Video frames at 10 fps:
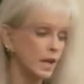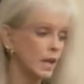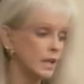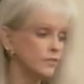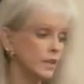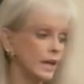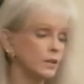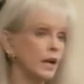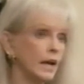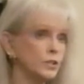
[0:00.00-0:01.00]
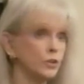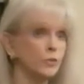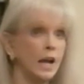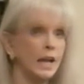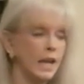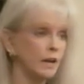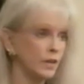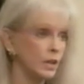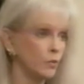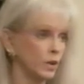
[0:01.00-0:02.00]
Even though I, I do not have
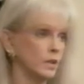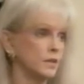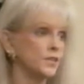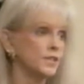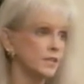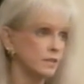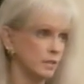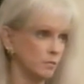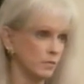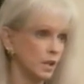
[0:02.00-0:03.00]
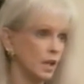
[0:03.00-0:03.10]
anyone in the system